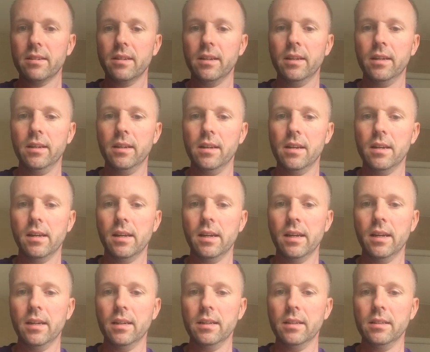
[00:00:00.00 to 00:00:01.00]

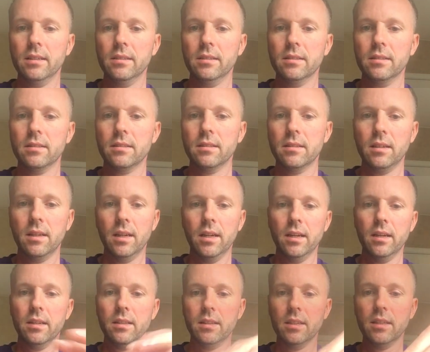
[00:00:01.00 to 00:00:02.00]
and
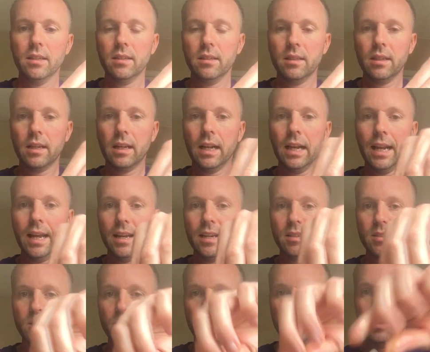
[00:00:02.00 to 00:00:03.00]

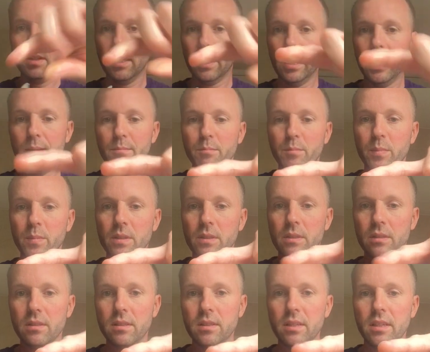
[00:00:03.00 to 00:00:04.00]
the clamp
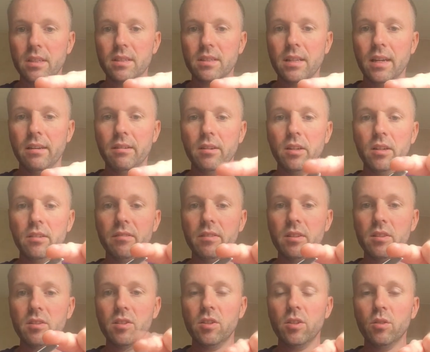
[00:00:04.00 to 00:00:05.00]
sits down over
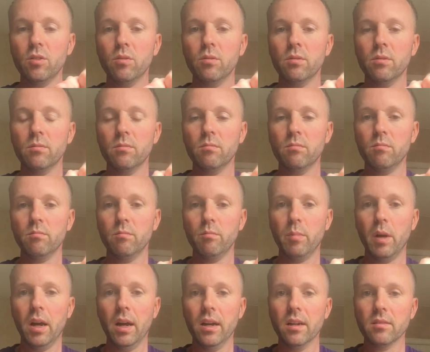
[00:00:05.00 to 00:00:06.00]
the two
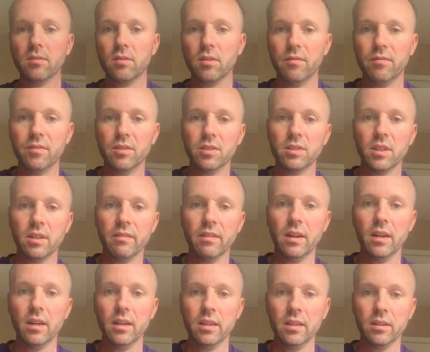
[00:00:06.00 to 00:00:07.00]
parts of the
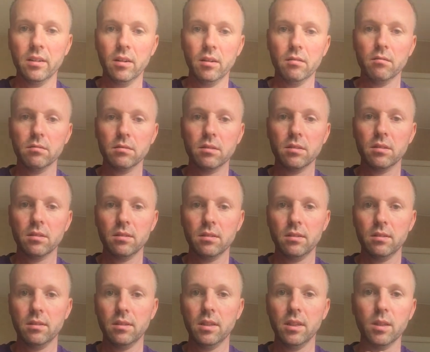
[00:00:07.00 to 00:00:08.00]
Shavette and holds
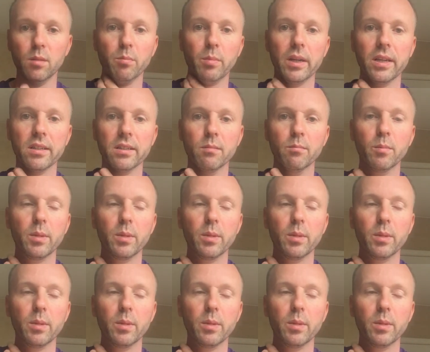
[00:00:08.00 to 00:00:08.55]
the blade in